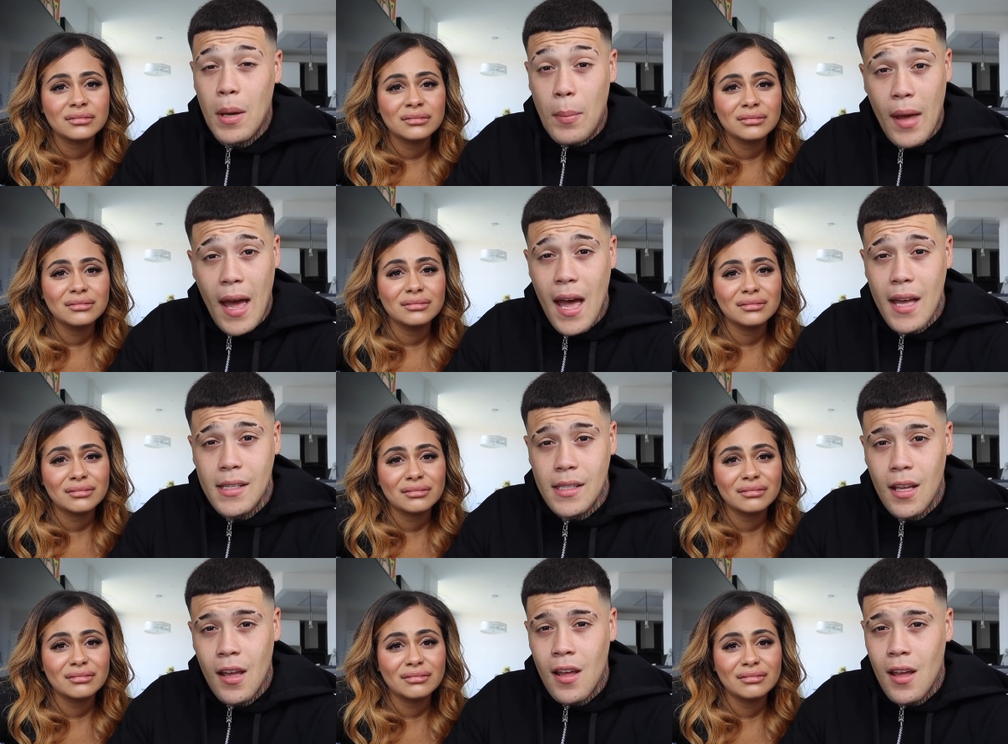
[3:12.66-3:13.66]
Speaker 1: my past
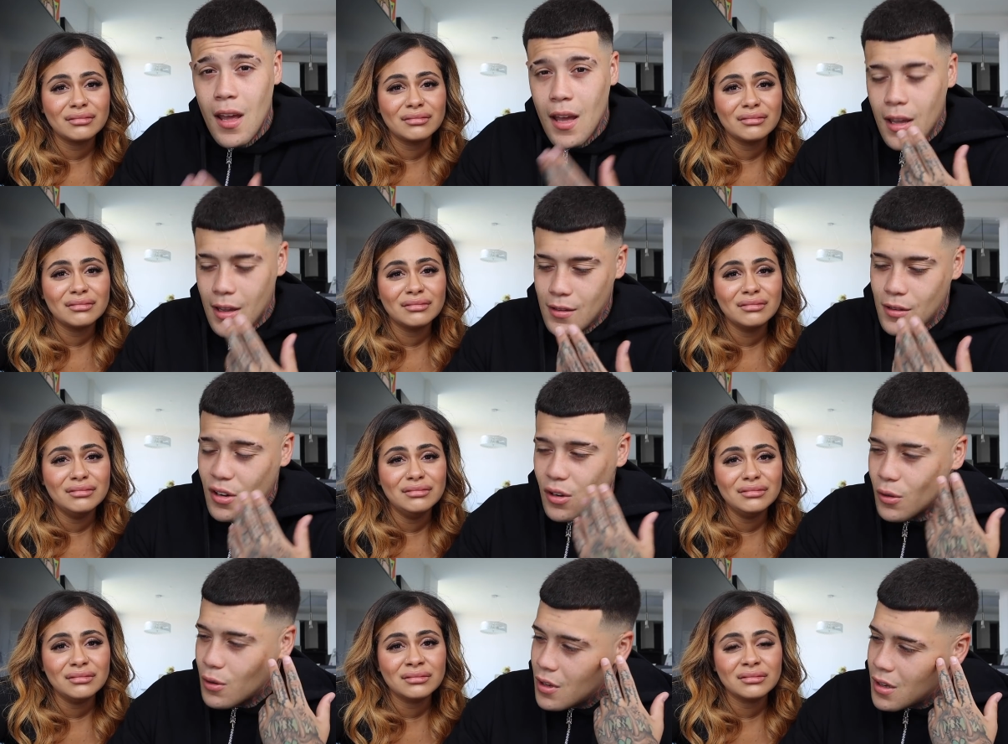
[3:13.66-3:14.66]
and you
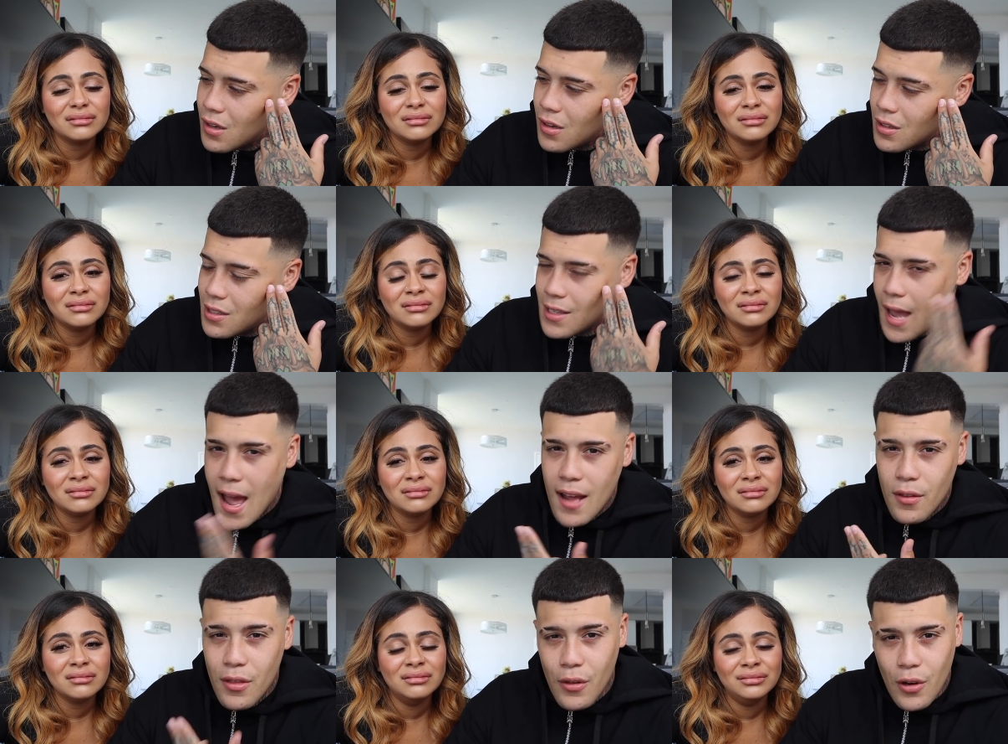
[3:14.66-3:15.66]
know,
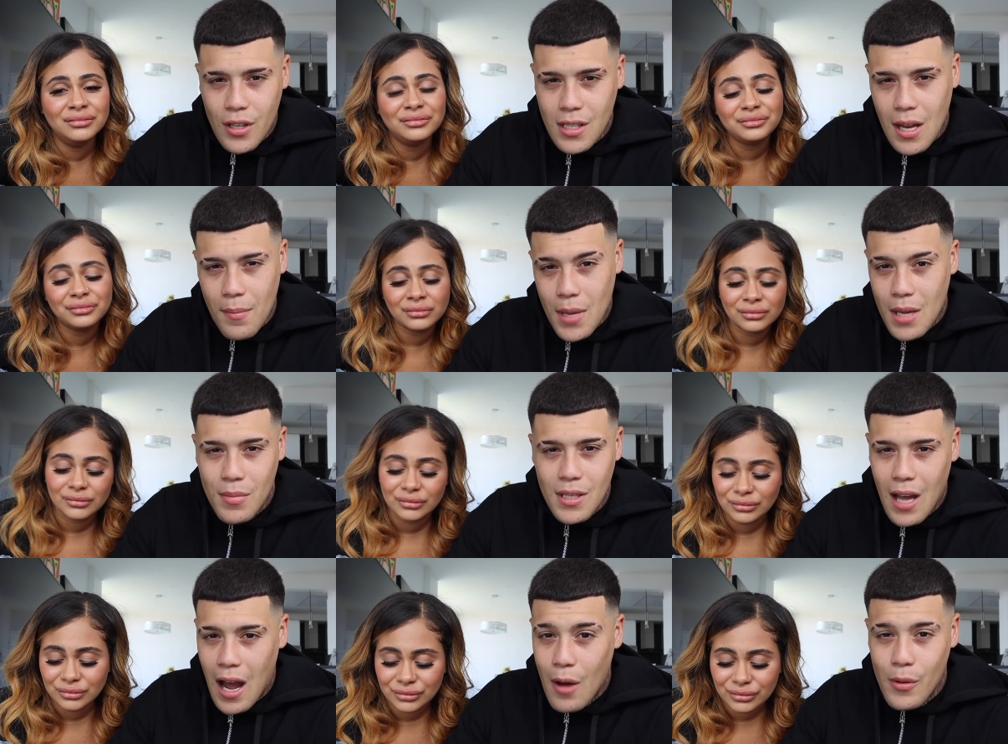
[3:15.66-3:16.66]
sad thoughts
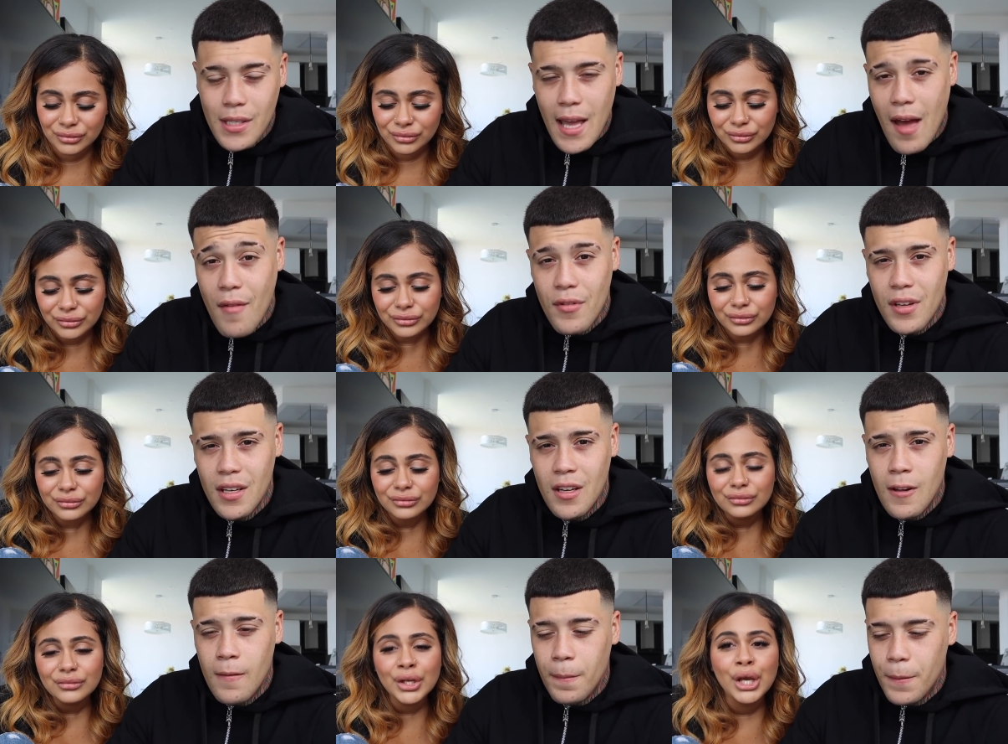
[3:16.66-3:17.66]
maybe I was having.
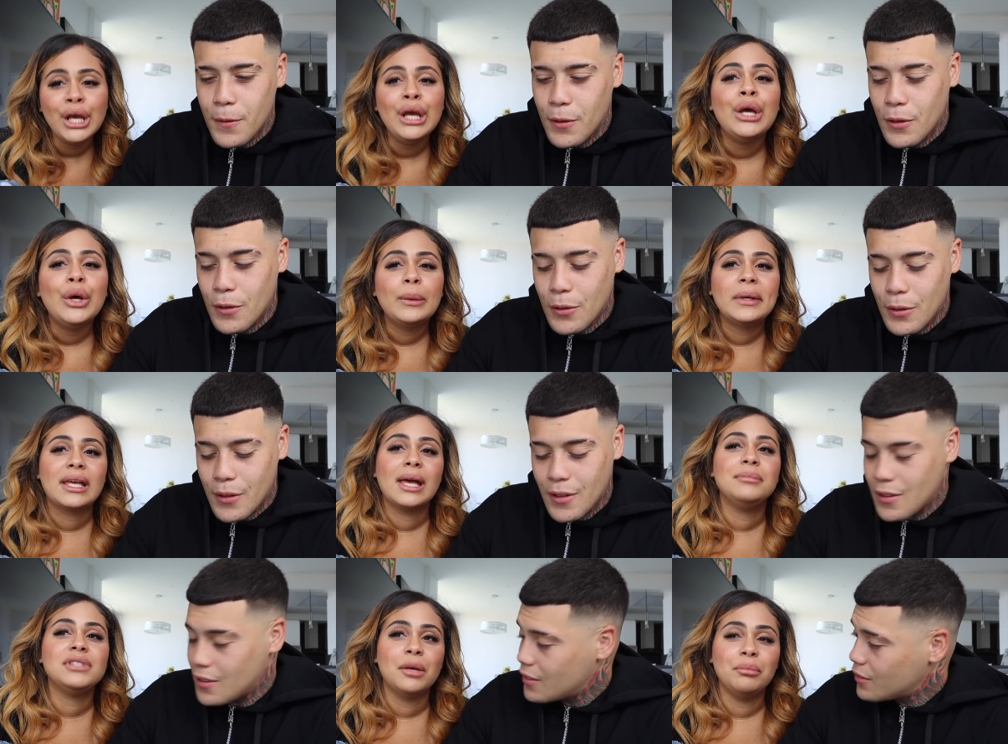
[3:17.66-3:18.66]
You know, we
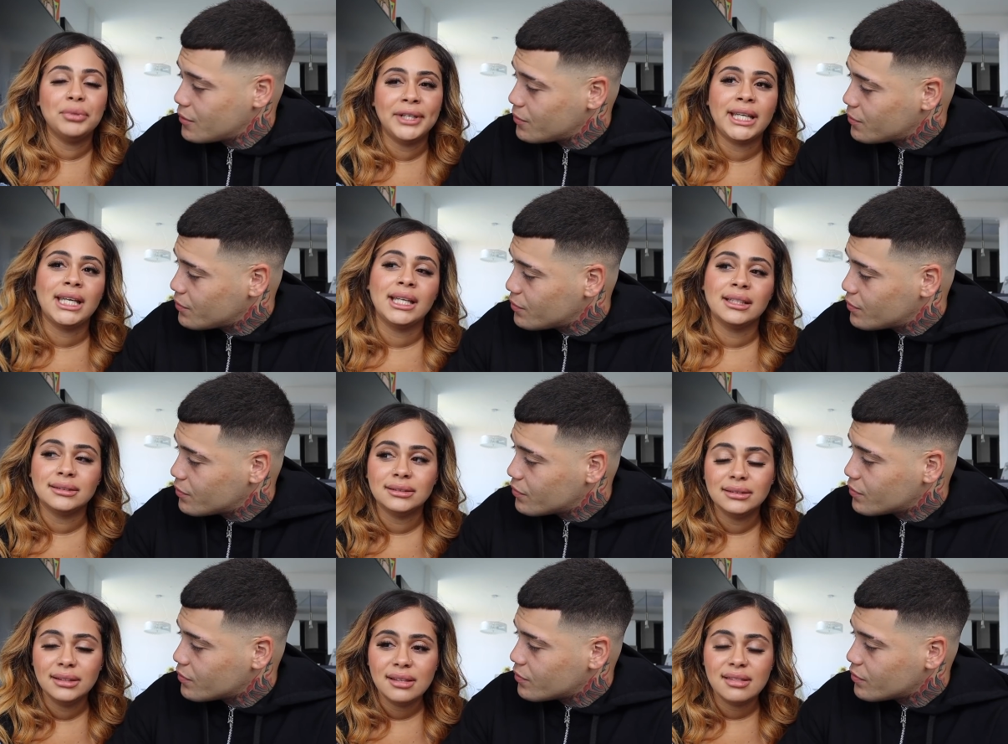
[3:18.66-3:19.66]
kept
Speaker 2: up bringing
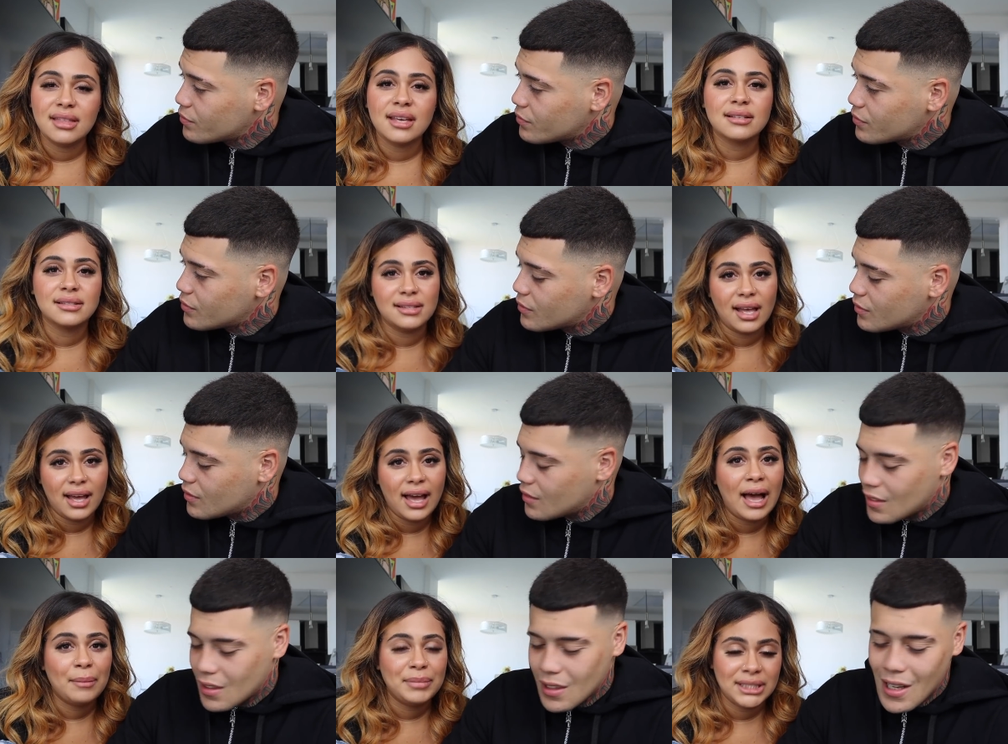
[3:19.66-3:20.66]
things that
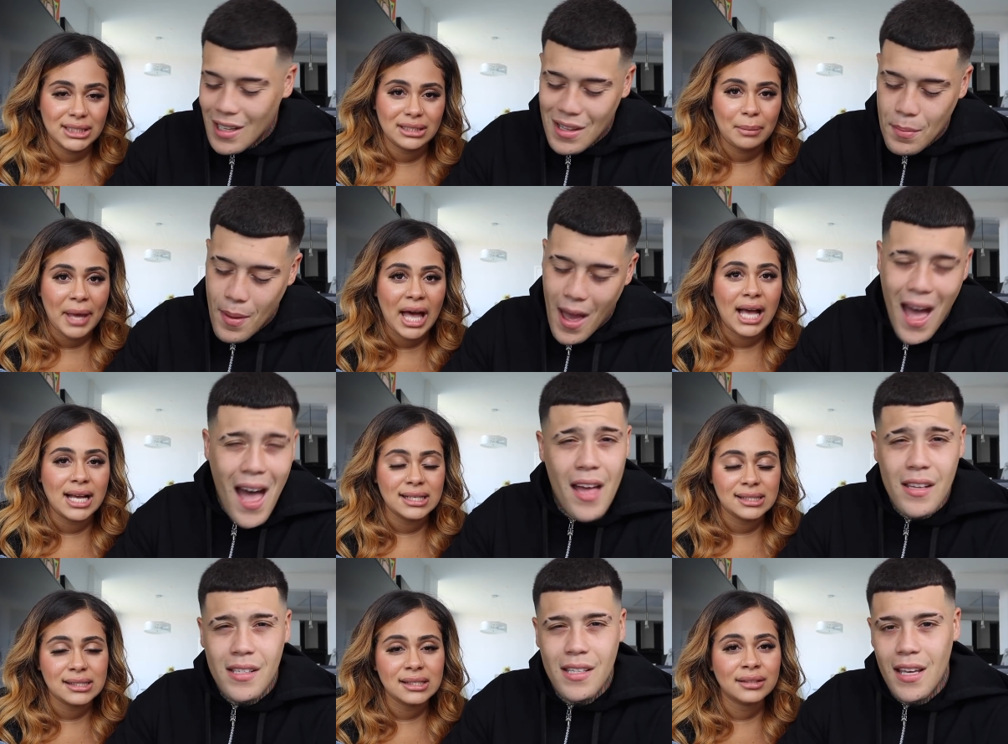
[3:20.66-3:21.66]
happened like the
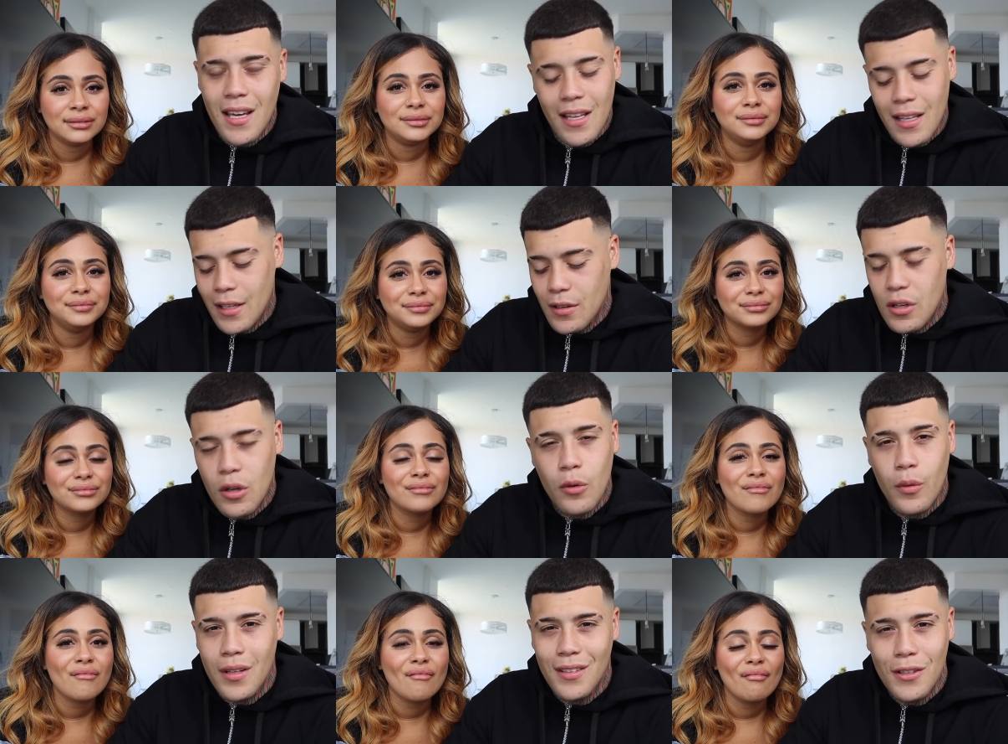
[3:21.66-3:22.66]
Speaker 1: past. past. Yeah, like you know
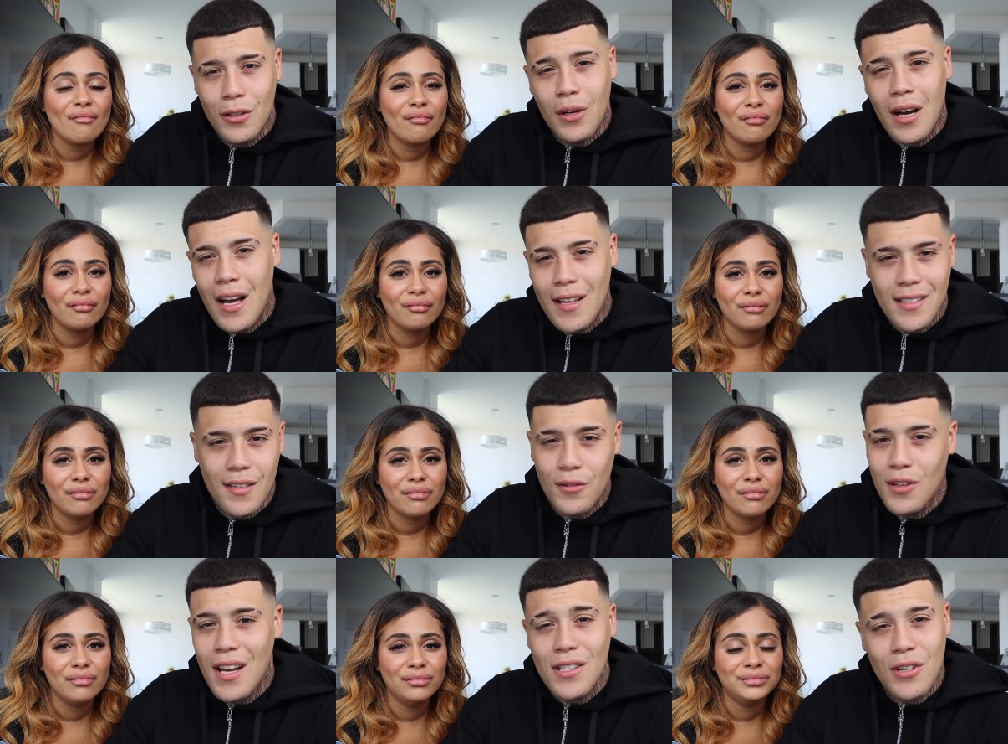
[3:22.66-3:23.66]
when you know guys, if
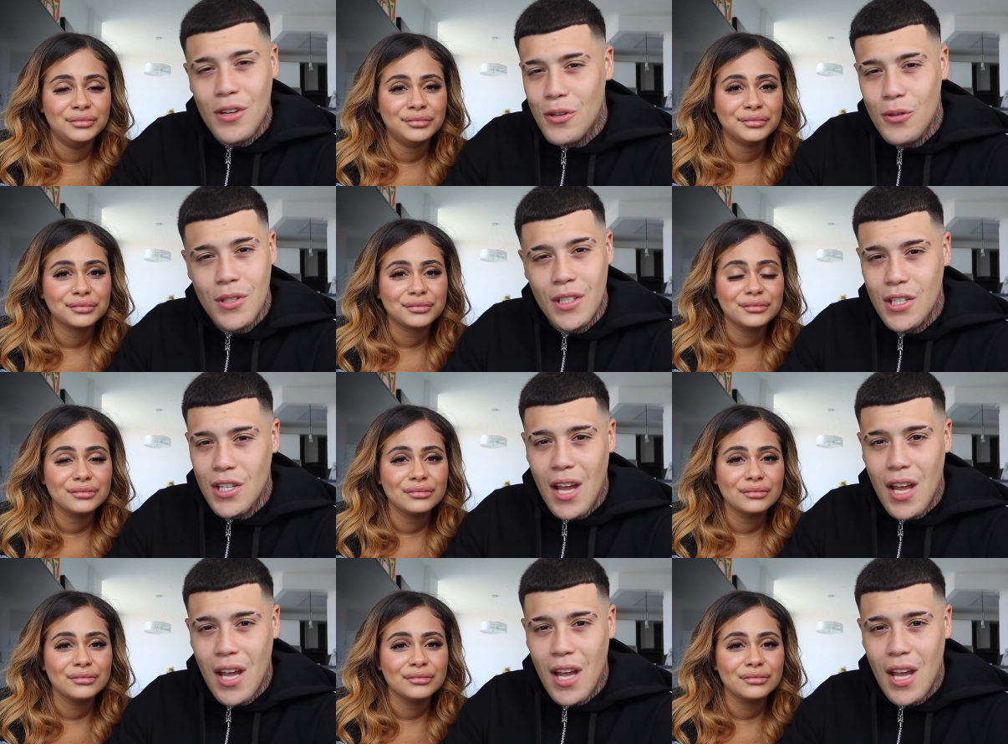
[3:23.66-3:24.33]
you guys are new to the